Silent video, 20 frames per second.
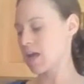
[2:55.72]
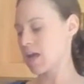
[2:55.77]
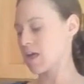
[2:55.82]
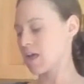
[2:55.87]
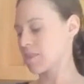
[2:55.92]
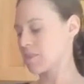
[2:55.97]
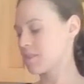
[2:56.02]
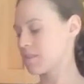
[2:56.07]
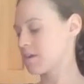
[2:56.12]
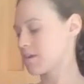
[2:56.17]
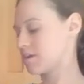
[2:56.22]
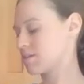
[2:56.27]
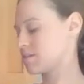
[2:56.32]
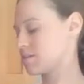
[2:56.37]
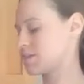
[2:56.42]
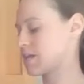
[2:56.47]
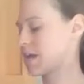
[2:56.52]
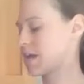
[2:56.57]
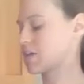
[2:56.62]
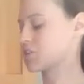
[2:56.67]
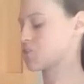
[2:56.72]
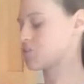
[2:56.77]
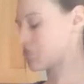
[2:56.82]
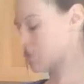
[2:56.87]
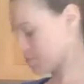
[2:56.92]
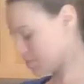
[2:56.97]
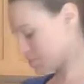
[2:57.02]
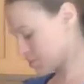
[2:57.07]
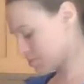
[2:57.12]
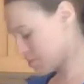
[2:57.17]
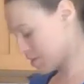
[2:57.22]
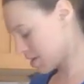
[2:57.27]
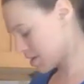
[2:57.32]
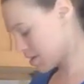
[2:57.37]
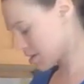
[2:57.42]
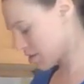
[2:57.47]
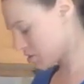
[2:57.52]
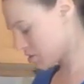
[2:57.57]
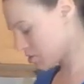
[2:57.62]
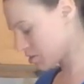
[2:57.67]
the texture of this
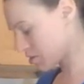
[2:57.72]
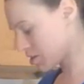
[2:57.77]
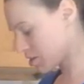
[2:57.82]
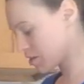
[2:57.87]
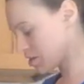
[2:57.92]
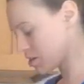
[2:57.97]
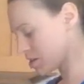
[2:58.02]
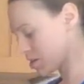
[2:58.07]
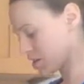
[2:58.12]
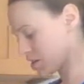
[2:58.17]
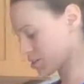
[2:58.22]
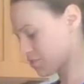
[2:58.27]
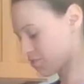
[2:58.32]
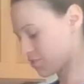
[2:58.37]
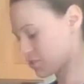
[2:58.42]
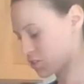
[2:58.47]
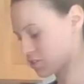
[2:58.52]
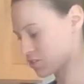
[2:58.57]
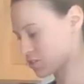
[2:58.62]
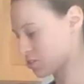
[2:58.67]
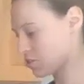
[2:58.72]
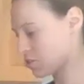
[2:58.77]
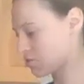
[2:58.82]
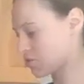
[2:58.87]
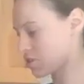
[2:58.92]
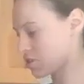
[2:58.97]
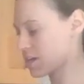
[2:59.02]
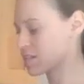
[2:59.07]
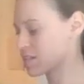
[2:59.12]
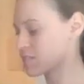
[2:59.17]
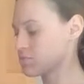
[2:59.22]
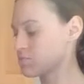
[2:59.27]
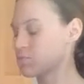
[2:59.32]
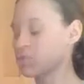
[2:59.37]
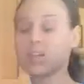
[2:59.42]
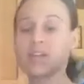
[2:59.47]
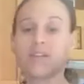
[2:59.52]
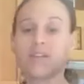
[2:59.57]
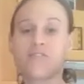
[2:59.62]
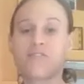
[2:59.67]
baking soda, as it falls all over, it's
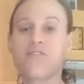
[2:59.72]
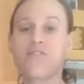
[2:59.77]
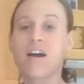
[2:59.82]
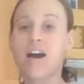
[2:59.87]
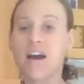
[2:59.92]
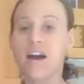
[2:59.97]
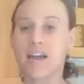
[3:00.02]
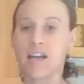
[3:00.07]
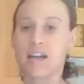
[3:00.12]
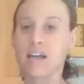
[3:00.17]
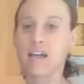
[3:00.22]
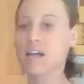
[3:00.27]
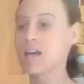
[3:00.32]
really fine.